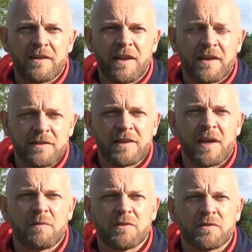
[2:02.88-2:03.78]
and like you
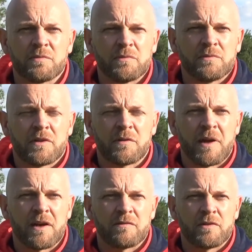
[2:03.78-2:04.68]
say, we was on the
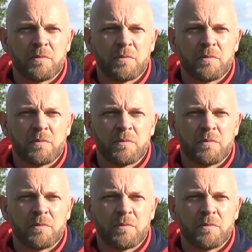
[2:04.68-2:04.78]
back of a